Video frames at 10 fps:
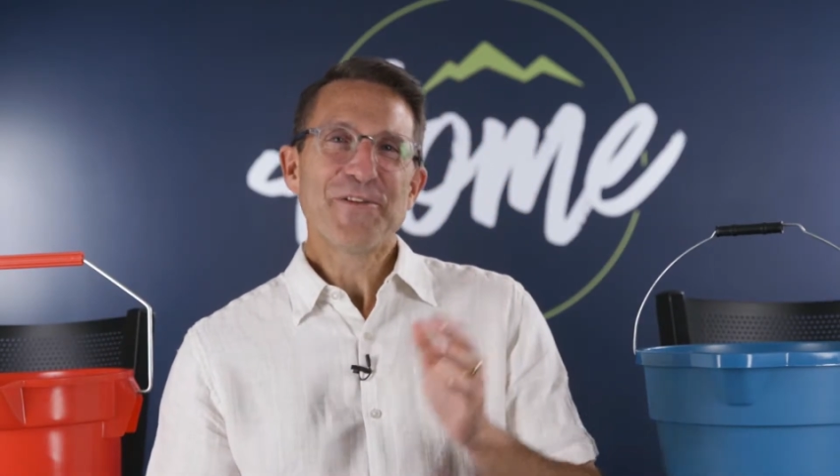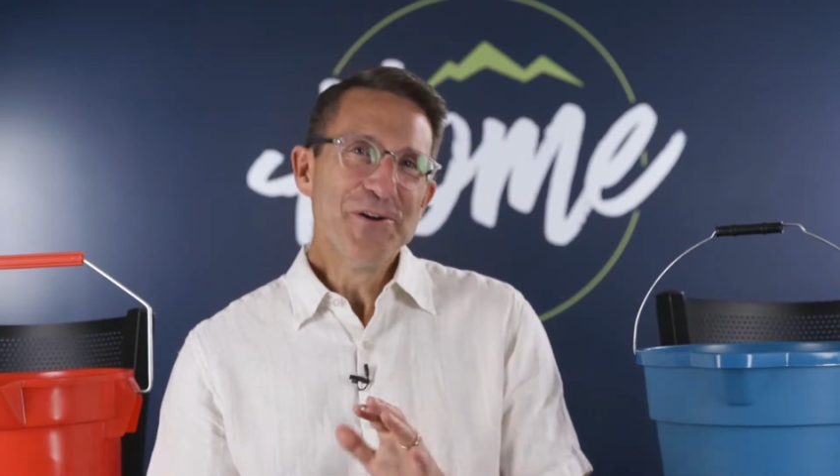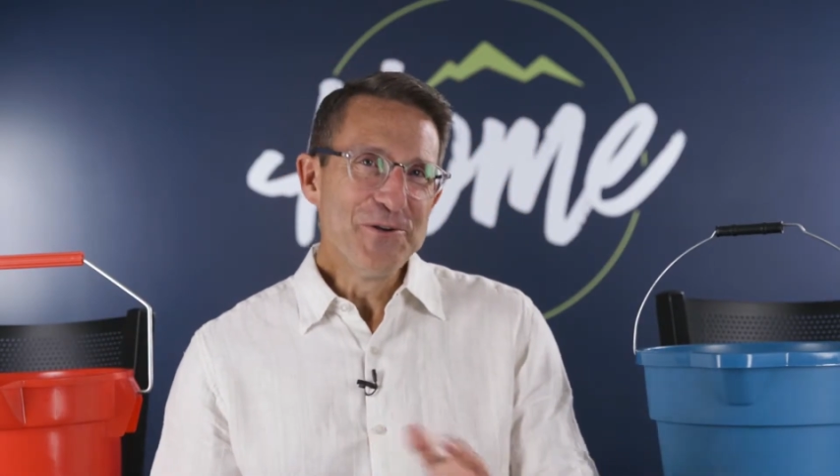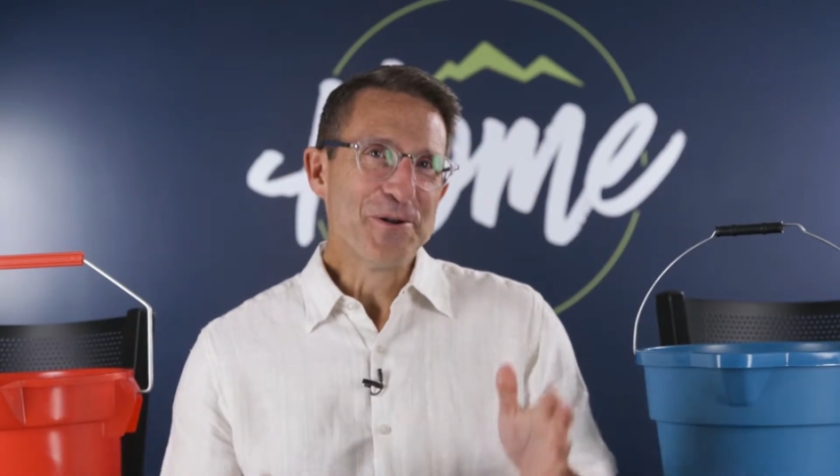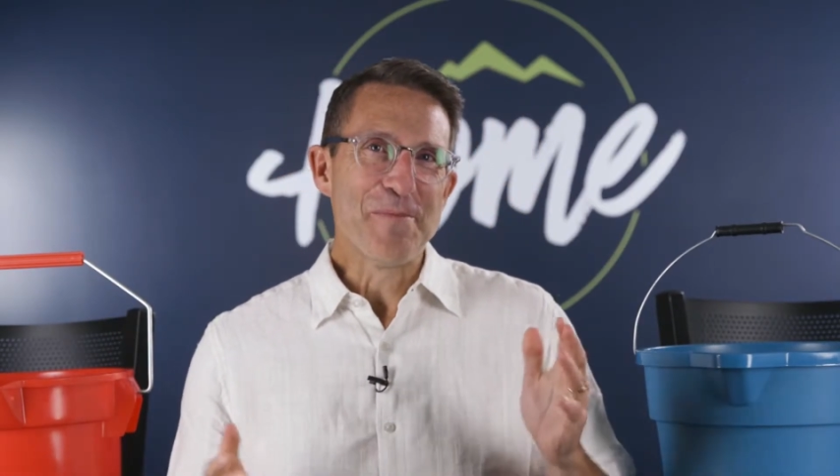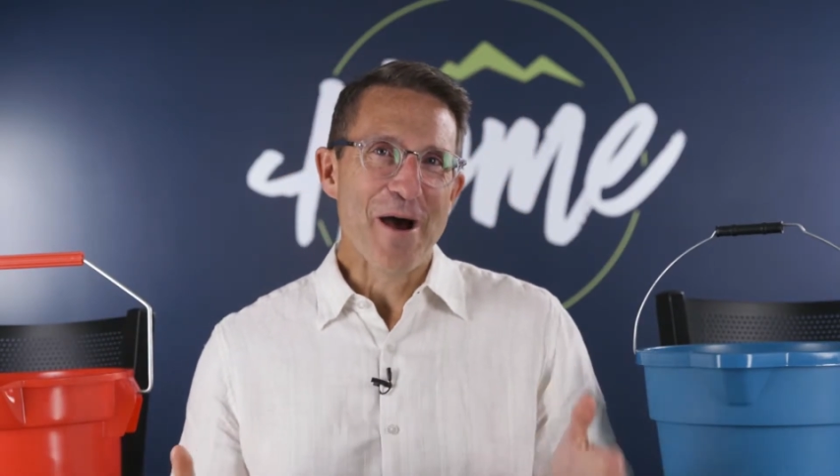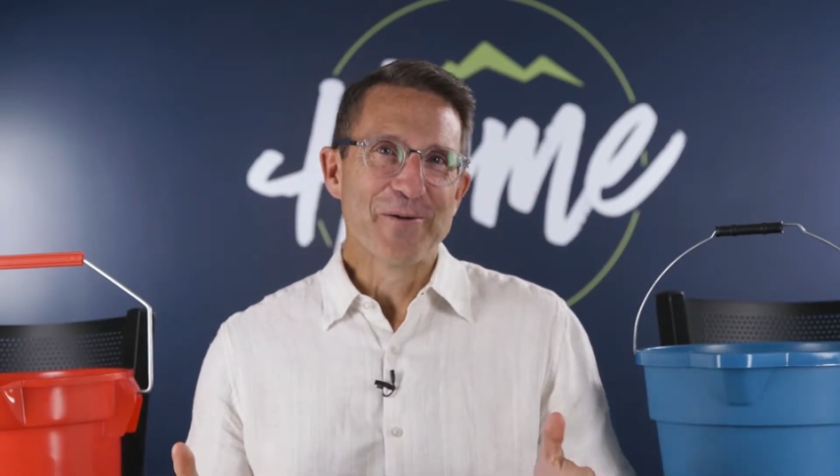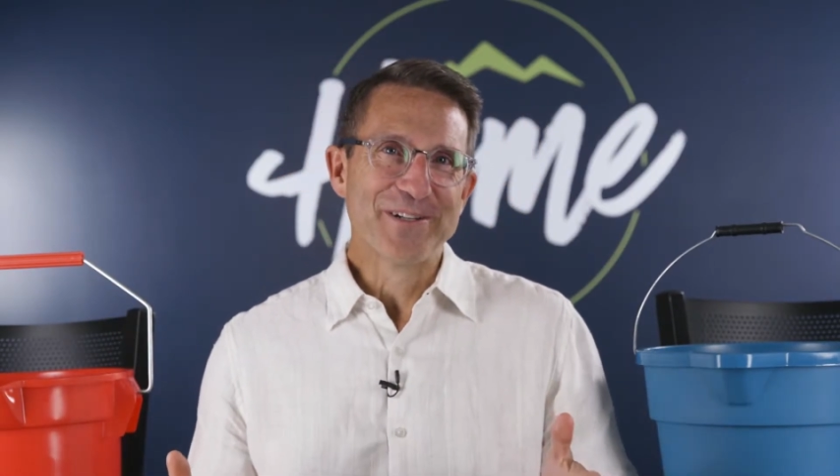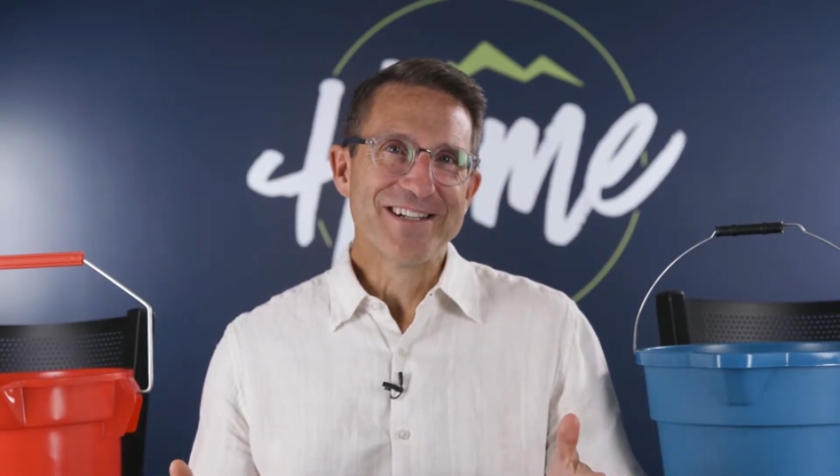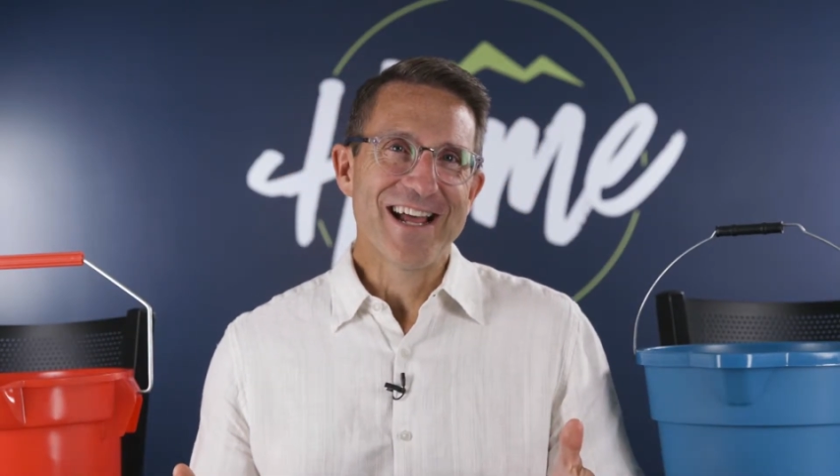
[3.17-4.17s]
you're new to
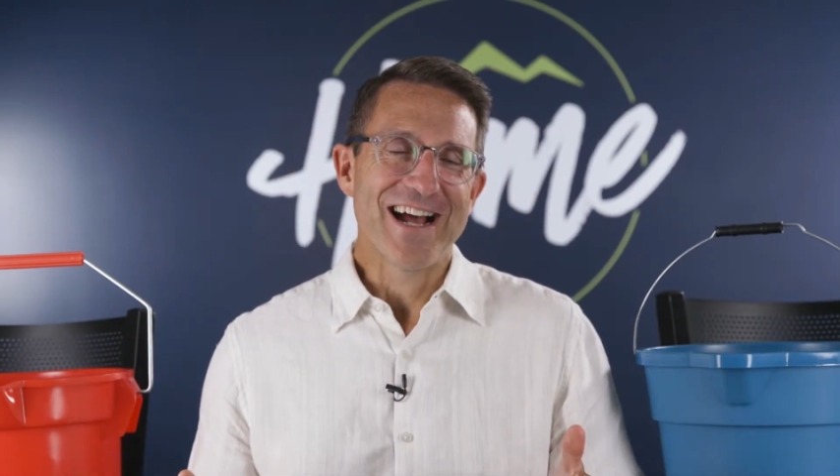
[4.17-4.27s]
Mountain,